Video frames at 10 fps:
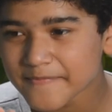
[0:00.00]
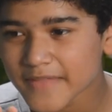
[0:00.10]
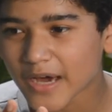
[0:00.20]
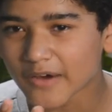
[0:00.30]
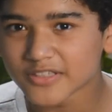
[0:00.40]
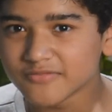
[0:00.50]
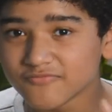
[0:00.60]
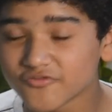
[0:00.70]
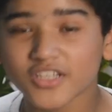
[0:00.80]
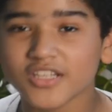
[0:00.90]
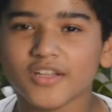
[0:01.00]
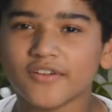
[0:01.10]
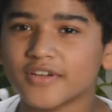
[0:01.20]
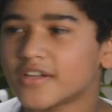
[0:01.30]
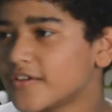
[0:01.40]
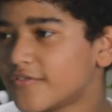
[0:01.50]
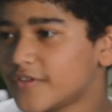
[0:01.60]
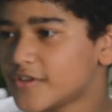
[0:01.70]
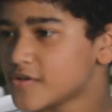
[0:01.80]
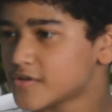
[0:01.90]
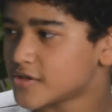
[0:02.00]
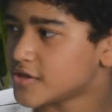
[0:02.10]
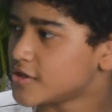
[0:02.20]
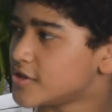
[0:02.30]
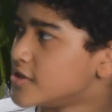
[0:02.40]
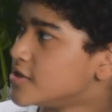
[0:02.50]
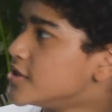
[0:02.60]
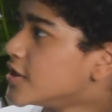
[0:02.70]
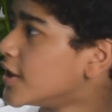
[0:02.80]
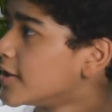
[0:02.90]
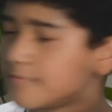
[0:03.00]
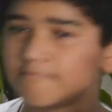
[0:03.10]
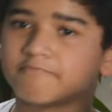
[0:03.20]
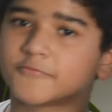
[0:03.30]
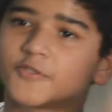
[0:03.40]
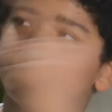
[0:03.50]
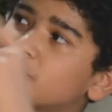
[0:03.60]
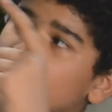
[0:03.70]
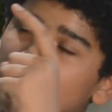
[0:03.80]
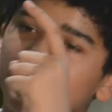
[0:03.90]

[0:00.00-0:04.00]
I would really love it if you could subscribe,